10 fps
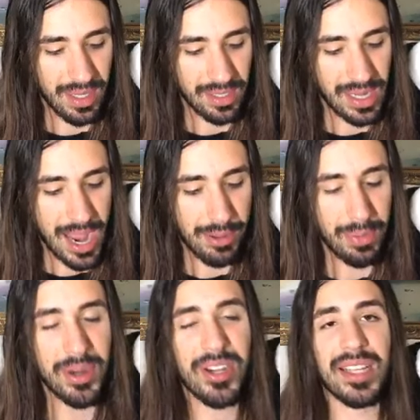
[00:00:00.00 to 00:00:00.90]
Kyle
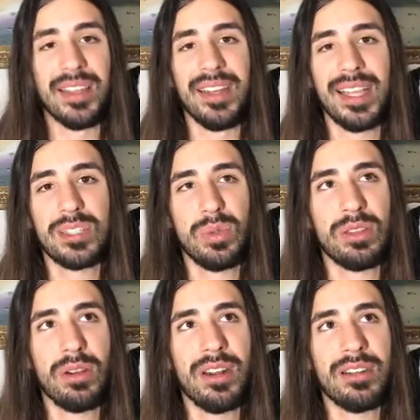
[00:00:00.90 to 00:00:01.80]
Murray, the next one
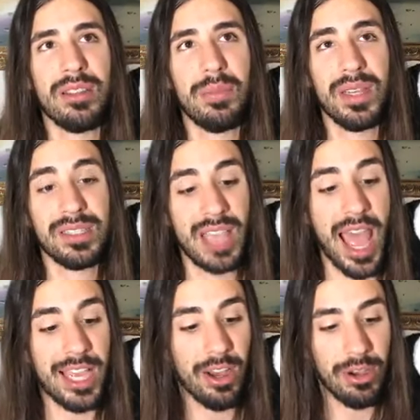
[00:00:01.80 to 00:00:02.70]
thrown under the bus,
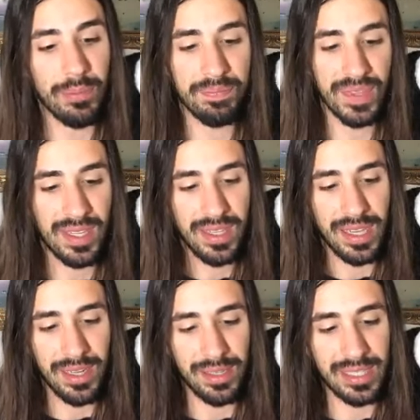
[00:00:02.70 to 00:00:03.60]
I hope,
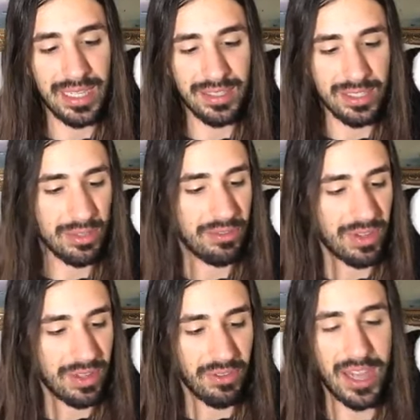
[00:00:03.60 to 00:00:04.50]
and I'll get onto it for
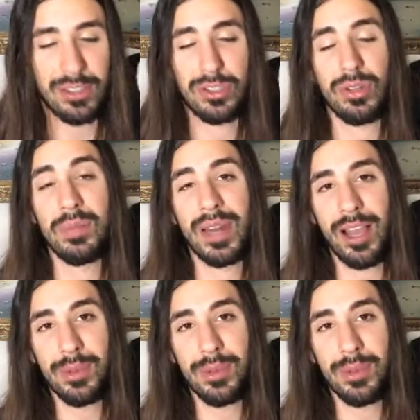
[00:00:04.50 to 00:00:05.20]
the final story, but I